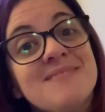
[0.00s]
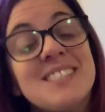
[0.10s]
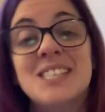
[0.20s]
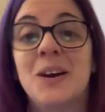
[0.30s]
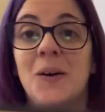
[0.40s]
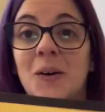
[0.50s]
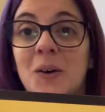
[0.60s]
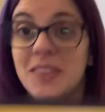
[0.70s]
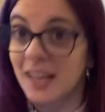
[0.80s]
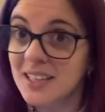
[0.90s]

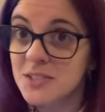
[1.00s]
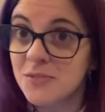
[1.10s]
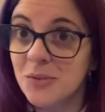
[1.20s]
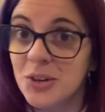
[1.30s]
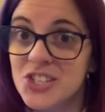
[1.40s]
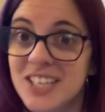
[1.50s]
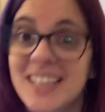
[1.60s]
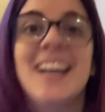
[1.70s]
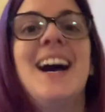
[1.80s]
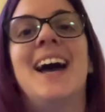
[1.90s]
So thanks for
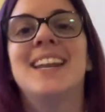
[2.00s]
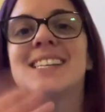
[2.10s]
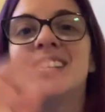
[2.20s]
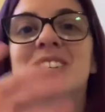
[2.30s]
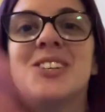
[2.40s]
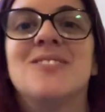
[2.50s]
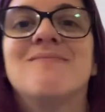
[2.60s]
watching, and I'll see you soon.